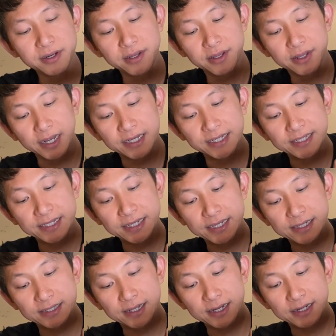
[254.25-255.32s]
You can see
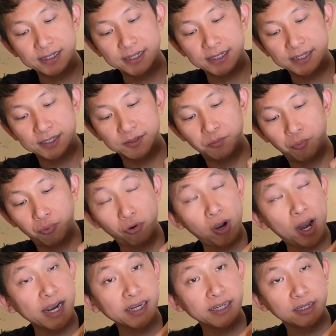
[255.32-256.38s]
it's like this
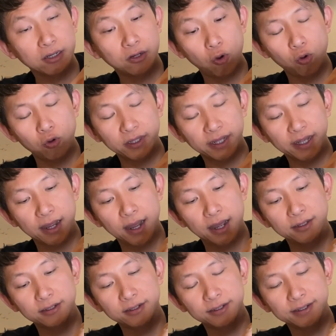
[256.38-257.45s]
bright gold
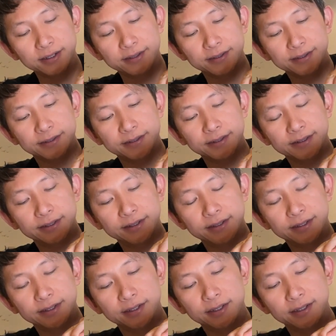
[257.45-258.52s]
color.
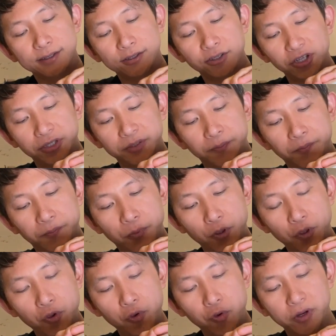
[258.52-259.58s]
Just
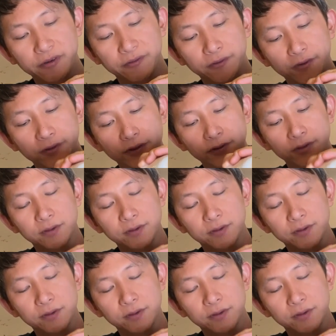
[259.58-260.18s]
beautiful.